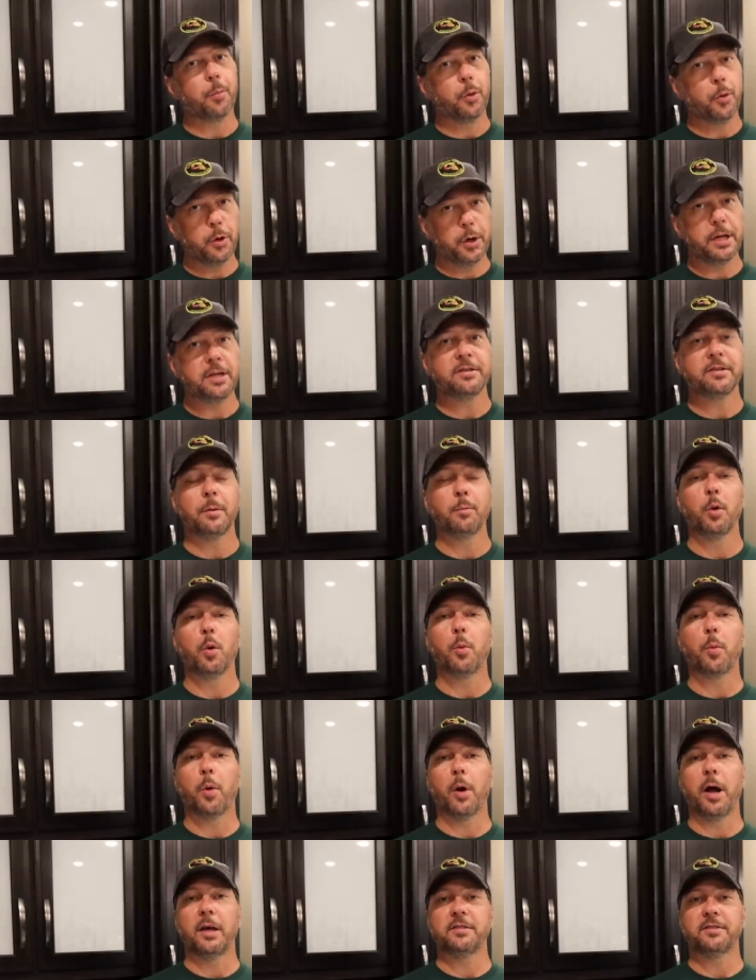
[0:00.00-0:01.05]
pretty simple
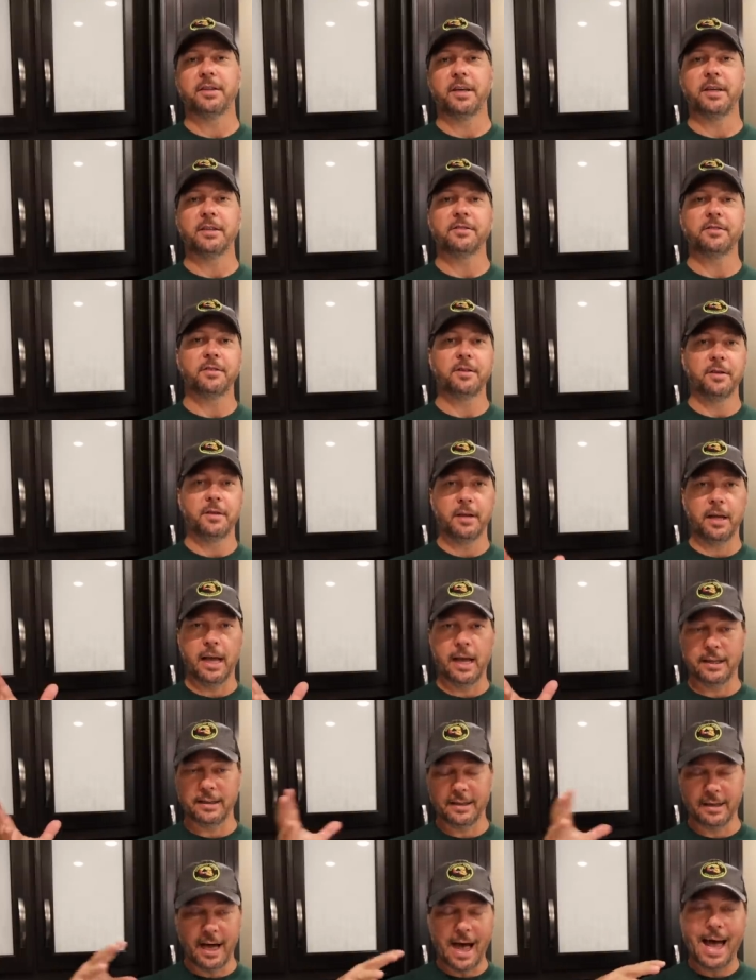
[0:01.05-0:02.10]
process
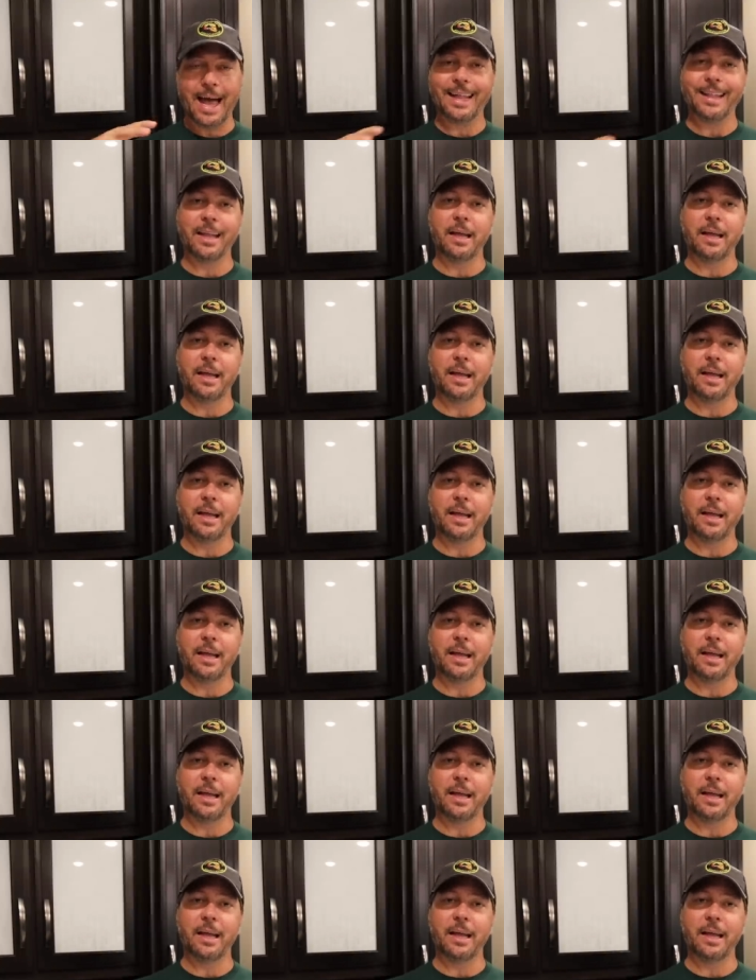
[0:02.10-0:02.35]
at the high